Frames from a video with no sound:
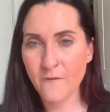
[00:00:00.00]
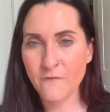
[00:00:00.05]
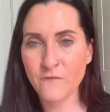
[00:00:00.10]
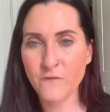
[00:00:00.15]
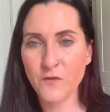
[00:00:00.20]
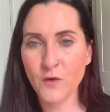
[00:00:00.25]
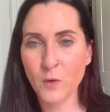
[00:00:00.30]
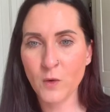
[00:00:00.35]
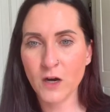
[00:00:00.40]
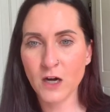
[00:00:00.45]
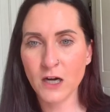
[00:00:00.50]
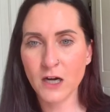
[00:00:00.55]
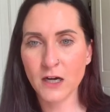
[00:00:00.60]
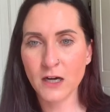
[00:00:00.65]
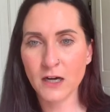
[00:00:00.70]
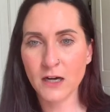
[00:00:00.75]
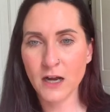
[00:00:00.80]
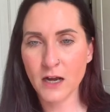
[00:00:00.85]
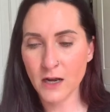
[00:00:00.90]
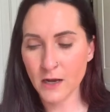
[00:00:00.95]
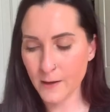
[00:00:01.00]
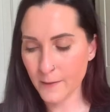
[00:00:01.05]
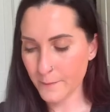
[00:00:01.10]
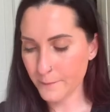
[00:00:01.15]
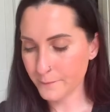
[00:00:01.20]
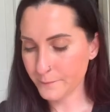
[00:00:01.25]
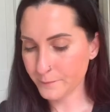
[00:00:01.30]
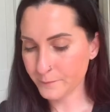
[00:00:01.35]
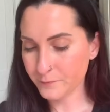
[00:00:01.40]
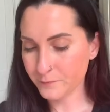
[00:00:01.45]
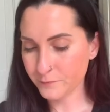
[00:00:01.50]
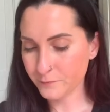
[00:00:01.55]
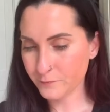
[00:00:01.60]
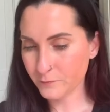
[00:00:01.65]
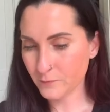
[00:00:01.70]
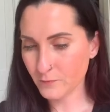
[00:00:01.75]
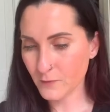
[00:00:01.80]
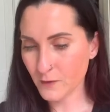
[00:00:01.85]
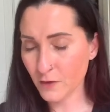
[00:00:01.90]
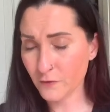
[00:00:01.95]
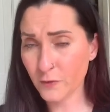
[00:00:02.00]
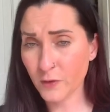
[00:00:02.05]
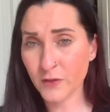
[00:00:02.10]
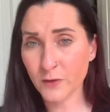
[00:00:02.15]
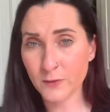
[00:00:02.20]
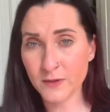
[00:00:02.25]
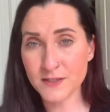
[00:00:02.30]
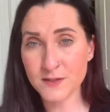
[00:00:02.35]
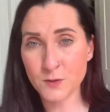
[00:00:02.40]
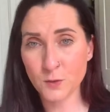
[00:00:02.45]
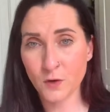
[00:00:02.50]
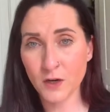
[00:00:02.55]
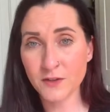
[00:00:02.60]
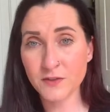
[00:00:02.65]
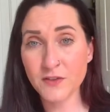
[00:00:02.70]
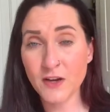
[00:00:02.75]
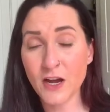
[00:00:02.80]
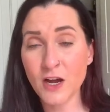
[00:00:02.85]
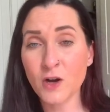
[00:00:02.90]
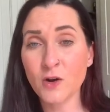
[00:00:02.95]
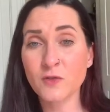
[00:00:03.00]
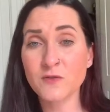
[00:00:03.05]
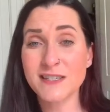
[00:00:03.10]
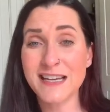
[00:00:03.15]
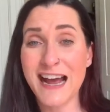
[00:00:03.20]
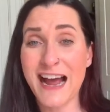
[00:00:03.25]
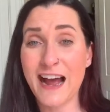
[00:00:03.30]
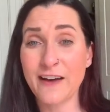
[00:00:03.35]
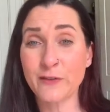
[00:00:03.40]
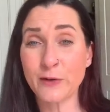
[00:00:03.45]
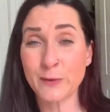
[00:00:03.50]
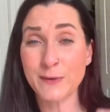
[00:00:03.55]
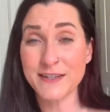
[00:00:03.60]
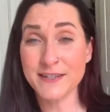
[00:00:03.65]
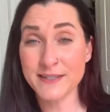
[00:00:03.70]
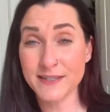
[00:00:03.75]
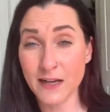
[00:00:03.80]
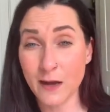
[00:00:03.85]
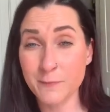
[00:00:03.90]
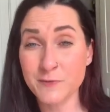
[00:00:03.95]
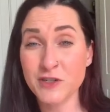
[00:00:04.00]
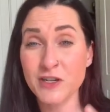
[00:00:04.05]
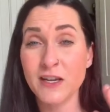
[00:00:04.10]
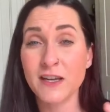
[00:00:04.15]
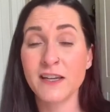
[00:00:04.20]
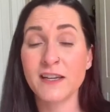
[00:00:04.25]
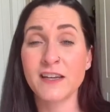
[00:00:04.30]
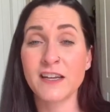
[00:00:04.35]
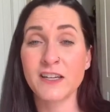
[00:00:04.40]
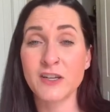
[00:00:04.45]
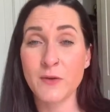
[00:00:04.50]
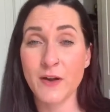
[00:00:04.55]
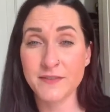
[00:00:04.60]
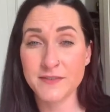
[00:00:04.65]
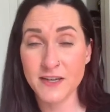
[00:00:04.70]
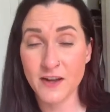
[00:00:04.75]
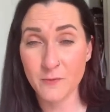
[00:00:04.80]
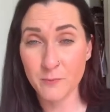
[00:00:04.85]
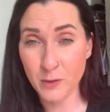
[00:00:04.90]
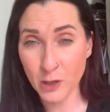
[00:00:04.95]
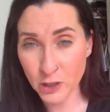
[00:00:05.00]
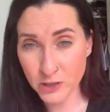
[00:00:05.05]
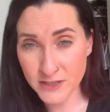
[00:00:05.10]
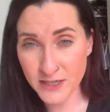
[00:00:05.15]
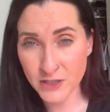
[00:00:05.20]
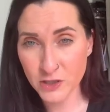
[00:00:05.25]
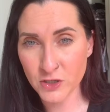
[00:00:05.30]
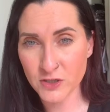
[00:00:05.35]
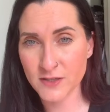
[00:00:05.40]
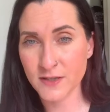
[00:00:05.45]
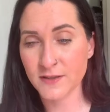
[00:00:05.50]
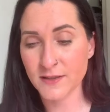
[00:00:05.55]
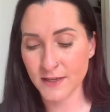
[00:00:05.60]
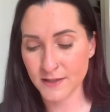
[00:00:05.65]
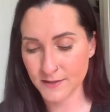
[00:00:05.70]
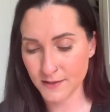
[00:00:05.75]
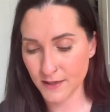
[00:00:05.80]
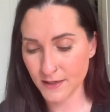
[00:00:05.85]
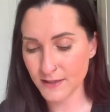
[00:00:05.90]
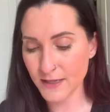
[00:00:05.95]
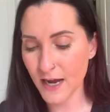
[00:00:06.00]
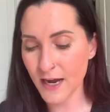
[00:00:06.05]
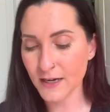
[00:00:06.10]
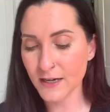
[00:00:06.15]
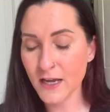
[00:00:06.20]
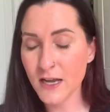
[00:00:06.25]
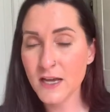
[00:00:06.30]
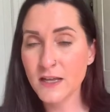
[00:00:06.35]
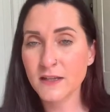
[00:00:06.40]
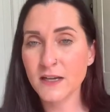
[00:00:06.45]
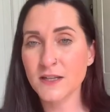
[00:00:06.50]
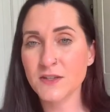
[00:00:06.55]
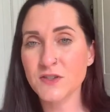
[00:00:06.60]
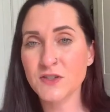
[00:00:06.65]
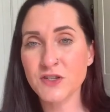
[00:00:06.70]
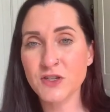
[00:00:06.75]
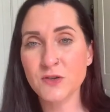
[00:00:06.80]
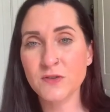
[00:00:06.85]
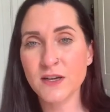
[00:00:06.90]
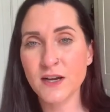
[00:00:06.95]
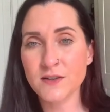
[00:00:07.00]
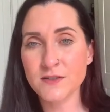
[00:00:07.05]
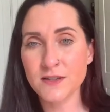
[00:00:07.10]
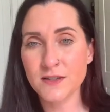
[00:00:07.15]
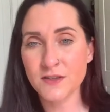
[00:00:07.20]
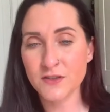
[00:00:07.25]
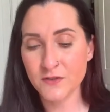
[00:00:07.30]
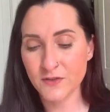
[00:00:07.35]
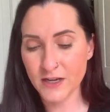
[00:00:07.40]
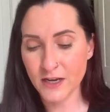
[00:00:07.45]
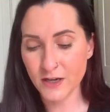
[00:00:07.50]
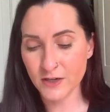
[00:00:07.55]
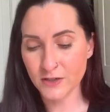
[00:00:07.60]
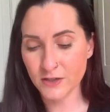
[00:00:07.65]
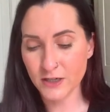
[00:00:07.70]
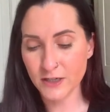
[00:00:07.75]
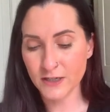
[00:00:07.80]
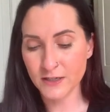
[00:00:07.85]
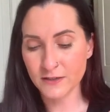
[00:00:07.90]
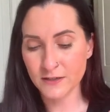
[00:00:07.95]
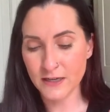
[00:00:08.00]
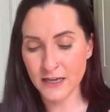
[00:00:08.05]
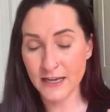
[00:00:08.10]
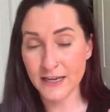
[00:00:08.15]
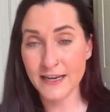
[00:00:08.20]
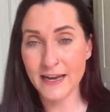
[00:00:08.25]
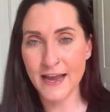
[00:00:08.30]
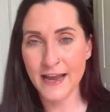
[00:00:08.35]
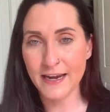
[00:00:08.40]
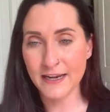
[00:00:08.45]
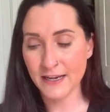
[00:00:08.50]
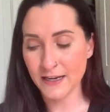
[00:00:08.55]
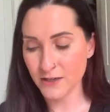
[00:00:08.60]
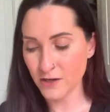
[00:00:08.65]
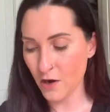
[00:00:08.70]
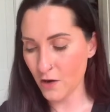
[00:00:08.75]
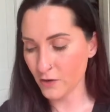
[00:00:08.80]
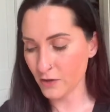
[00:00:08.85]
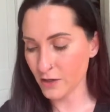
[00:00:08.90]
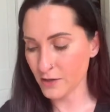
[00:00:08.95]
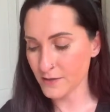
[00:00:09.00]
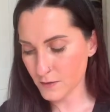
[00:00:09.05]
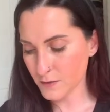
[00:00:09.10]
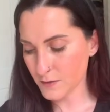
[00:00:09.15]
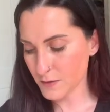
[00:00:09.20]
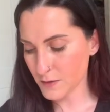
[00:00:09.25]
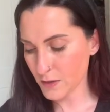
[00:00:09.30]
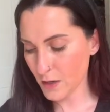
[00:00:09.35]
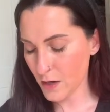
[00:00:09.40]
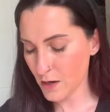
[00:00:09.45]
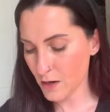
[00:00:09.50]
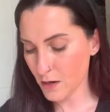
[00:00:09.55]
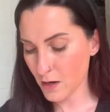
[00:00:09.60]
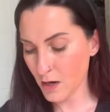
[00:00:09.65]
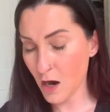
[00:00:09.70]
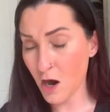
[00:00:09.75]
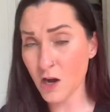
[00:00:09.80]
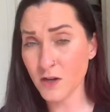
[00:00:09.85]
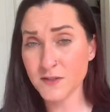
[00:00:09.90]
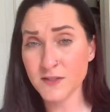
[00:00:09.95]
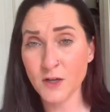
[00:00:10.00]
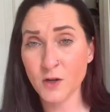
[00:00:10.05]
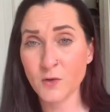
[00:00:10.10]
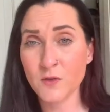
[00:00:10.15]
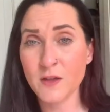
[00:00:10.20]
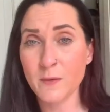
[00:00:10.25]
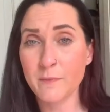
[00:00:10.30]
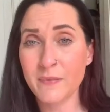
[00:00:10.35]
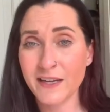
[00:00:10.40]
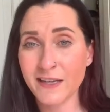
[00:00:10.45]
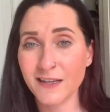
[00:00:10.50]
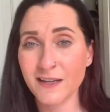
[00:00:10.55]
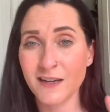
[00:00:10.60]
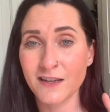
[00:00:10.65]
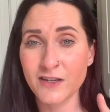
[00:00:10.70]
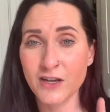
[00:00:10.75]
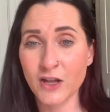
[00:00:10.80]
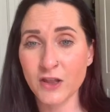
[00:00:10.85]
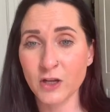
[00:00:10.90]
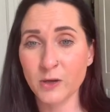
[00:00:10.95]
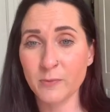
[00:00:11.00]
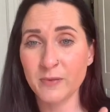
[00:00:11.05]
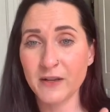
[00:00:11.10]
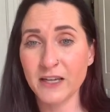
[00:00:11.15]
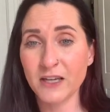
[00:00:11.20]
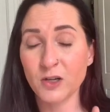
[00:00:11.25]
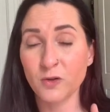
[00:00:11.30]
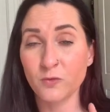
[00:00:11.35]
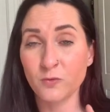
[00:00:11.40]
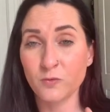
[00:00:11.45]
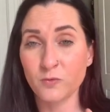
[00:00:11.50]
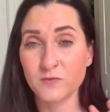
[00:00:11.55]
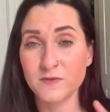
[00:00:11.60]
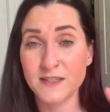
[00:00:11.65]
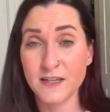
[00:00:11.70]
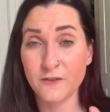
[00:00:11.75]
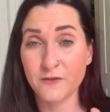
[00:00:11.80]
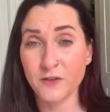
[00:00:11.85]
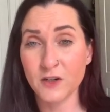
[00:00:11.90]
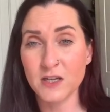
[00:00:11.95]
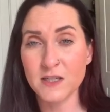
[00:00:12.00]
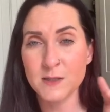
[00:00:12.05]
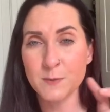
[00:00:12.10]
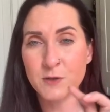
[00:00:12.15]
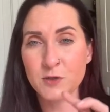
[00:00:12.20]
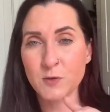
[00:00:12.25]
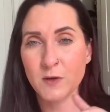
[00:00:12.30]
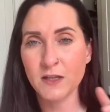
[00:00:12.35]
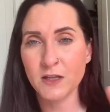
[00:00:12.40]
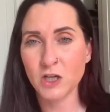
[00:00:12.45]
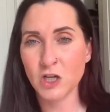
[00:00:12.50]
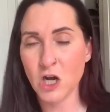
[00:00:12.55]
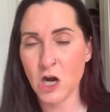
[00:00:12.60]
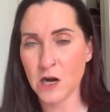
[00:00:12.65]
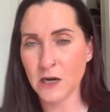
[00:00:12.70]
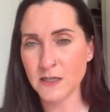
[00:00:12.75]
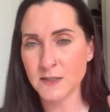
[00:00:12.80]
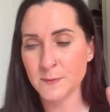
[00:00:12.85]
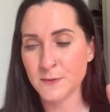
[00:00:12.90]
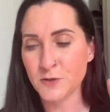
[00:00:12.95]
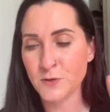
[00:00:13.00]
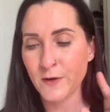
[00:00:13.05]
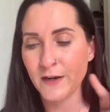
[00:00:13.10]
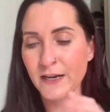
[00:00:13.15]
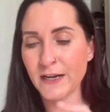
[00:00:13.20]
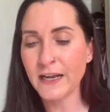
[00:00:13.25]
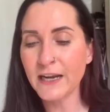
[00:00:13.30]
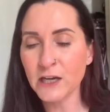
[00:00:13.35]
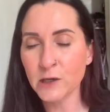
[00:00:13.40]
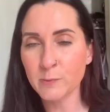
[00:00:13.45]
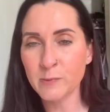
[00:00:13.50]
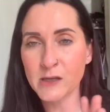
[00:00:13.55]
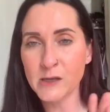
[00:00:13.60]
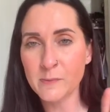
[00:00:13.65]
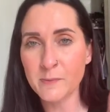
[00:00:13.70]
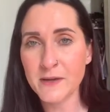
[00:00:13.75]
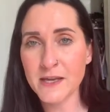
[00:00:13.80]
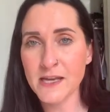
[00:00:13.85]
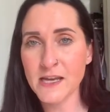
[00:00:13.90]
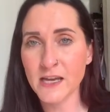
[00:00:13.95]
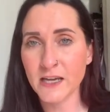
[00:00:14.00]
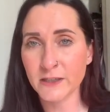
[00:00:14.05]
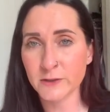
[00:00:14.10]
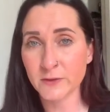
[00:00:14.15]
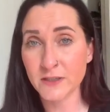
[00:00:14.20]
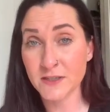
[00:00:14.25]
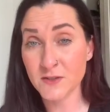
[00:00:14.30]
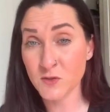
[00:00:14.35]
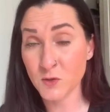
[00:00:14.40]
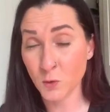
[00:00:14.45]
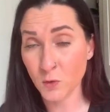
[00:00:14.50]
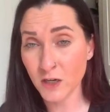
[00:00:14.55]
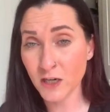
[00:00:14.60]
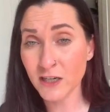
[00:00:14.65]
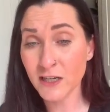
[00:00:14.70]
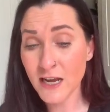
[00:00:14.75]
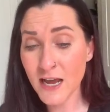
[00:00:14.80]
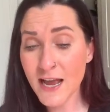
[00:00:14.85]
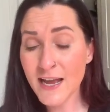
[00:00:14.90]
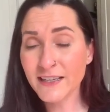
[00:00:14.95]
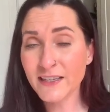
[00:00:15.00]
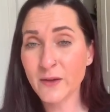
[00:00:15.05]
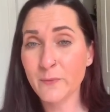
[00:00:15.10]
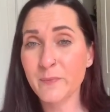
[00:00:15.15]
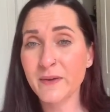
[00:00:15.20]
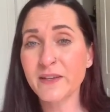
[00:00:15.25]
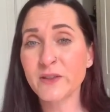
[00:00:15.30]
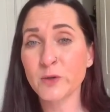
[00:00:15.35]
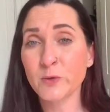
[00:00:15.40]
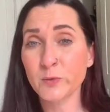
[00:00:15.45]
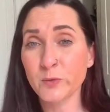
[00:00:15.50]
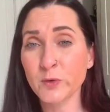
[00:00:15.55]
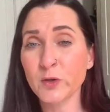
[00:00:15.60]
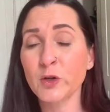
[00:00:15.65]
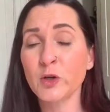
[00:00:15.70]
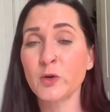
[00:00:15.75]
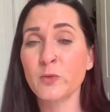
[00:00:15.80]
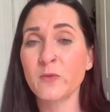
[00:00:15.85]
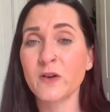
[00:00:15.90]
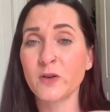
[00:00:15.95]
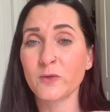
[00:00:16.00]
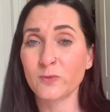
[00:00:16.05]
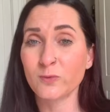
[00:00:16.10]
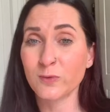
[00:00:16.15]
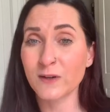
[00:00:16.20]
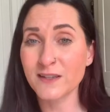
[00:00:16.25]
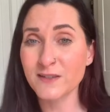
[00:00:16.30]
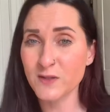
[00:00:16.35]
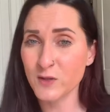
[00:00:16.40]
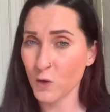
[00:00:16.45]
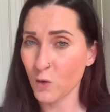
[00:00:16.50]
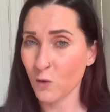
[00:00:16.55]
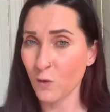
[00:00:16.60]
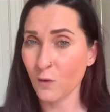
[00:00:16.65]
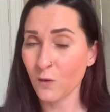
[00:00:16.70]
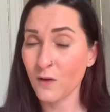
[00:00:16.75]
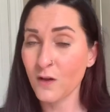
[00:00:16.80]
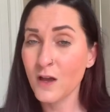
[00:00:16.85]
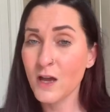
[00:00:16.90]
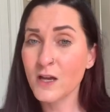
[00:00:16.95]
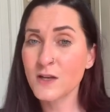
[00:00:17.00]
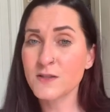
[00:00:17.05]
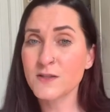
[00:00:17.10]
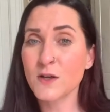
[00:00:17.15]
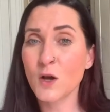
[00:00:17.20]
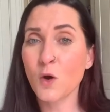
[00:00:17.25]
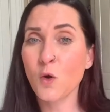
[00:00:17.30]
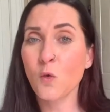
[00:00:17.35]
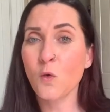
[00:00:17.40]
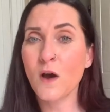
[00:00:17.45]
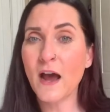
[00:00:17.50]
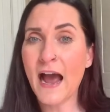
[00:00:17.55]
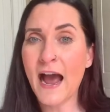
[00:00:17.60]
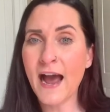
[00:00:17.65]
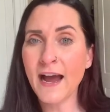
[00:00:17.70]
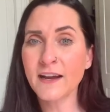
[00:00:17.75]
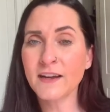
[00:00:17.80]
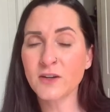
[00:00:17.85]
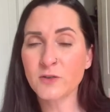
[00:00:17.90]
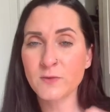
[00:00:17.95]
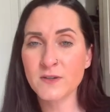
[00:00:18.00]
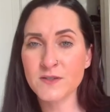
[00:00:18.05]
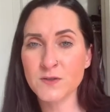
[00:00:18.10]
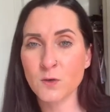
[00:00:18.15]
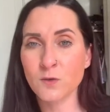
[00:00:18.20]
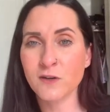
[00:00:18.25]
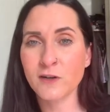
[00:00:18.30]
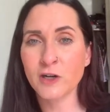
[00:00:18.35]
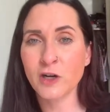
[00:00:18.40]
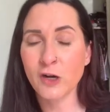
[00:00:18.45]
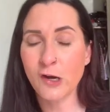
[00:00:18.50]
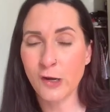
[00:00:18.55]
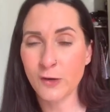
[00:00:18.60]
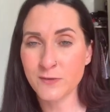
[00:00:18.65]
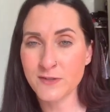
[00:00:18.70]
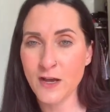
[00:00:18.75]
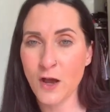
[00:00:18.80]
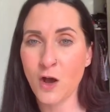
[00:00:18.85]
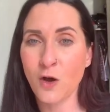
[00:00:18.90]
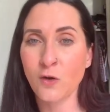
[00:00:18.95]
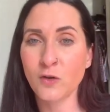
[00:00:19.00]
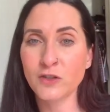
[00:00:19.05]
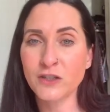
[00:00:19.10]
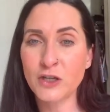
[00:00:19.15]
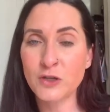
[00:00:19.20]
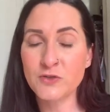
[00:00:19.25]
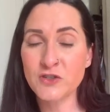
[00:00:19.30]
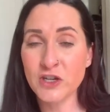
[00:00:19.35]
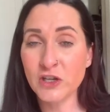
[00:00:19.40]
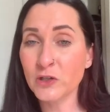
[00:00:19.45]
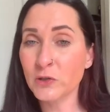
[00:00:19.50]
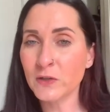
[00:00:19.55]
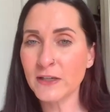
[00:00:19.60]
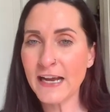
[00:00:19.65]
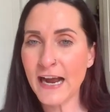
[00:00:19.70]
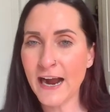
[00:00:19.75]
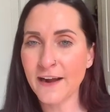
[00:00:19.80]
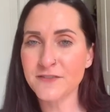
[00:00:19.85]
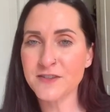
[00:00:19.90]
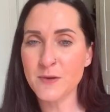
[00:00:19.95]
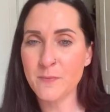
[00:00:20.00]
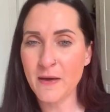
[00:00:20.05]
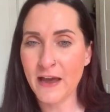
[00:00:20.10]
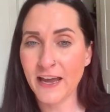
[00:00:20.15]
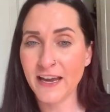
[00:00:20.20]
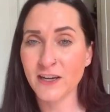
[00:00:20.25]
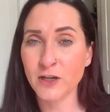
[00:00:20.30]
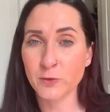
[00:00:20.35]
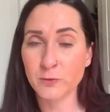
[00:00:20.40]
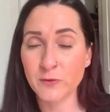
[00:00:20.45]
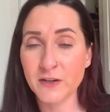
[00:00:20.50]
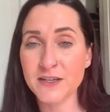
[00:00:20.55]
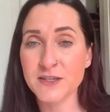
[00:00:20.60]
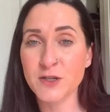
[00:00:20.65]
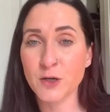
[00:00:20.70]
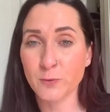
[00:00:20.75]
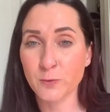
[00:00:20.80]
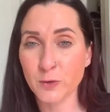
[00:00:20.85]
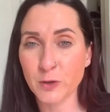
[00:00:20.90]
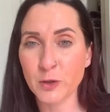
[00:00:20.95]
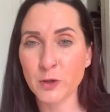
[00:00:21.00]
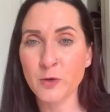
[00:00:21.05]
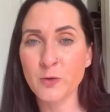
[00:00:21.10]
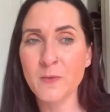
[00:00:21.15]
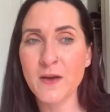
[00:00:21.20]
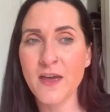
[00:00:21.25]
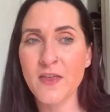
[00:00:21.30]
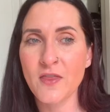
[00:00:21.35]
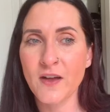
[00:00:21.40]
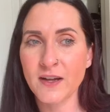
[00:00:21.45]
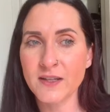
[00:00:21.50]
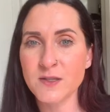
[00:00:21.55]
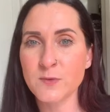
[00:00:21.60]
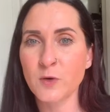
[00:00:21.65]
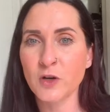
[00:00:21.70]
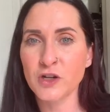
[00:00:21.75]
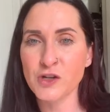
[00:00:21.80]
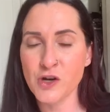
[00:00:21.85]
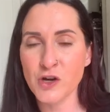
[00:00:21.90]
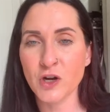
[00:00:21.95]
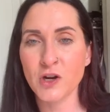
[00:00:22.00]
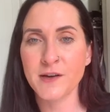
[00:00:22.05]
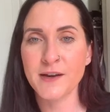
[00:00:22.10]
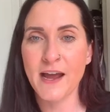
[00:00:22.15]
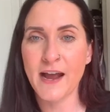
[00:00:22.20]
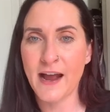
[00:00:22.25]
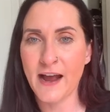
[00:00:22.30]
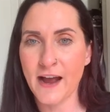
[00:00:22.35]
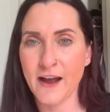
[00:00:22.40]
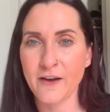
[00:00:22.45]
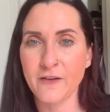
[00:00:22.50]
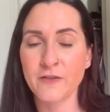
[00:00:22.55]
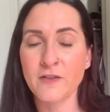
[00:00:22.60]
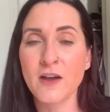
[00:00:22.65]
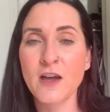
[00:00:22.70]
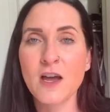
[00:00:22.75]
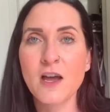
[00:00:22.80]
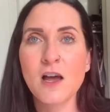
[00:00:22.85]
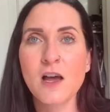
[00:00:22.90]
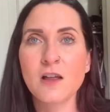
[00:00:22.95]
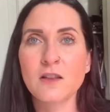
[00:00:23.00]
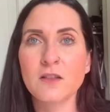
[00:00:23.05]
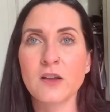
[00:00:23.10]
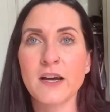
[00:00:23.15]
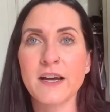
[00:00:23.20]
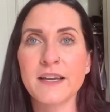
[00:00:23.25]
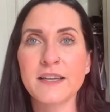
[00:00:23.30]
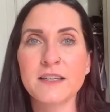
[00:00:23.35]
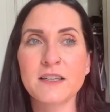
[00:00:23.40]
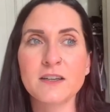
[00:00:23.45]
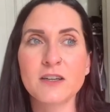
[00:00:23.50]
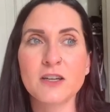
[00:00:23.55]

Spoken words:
For the resort though, to have a reception and you have to have bartenders and things like that, that's $2,380. So also another big difference between the cost between an Airbnb and a resort can be the room rental. So at a resort or a hotel, you generally have to pay to rent a room, and that's where you're going to have like